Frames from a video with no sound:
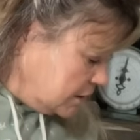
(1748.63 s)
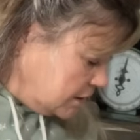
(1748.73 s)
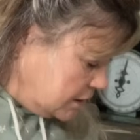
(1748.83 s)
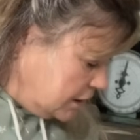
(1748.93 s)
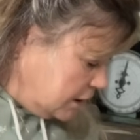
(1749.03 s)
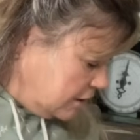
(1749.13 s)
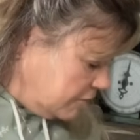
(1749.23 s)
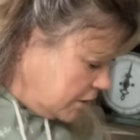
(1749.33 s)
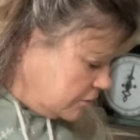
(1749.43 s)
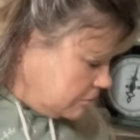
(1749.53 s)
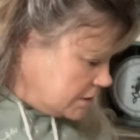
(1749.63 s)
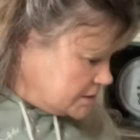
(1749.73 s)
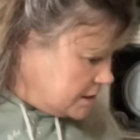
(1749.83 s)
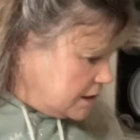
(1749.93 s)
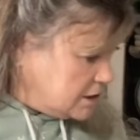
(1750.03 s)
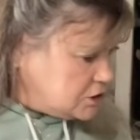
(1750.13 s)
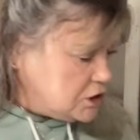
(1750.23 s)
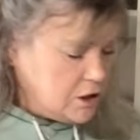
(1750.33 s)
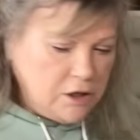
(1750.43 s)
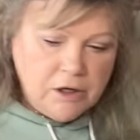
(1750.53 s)
And then I found in my stash,
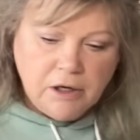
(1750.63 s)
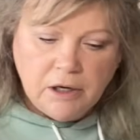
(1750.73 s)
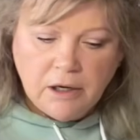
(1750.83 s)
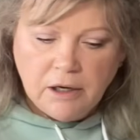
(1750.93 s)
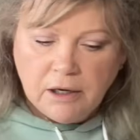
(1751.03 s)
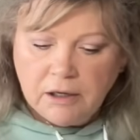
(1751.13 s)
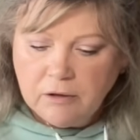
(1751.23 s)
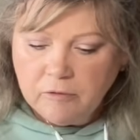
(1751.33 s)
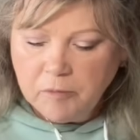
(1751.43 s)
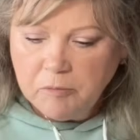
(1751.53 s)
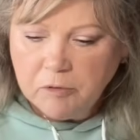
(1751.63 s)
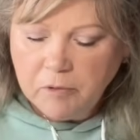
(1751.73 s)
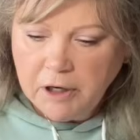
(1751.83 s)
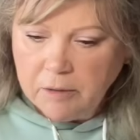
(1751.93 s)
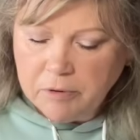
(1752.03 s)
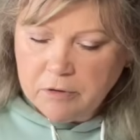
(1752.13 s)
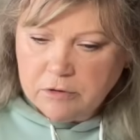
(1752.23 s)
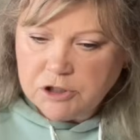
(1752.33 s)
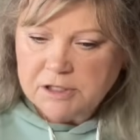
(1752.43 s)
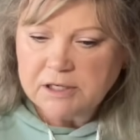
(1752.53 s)
I don't remember when I
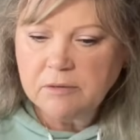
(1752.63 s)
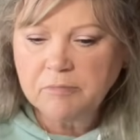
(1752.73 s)
purchased it,